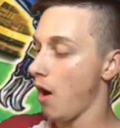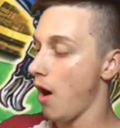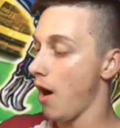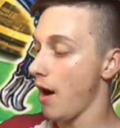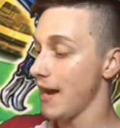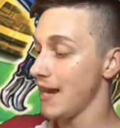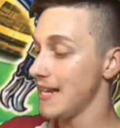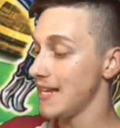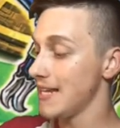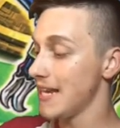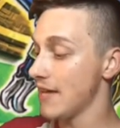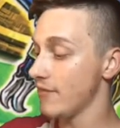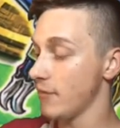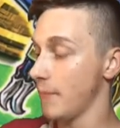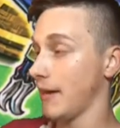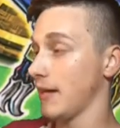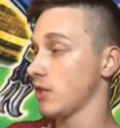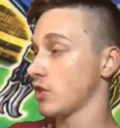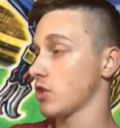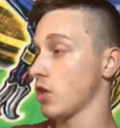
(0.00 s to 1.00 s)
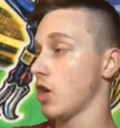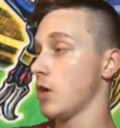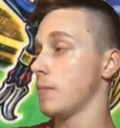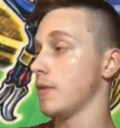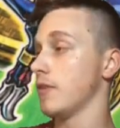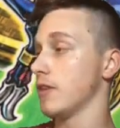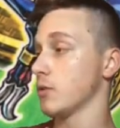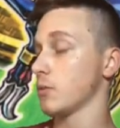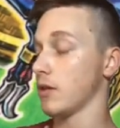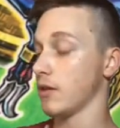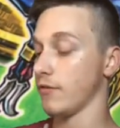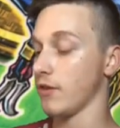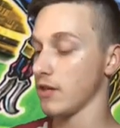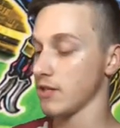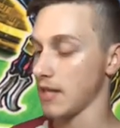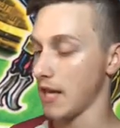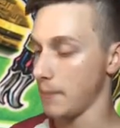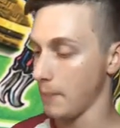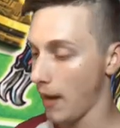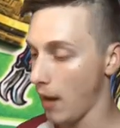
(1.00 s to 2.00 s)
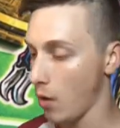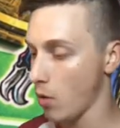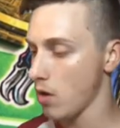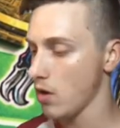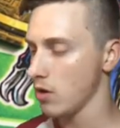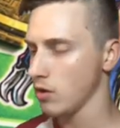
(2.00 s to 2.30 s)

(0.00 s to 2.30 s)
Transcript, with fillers: I never managed to open this when it first came out,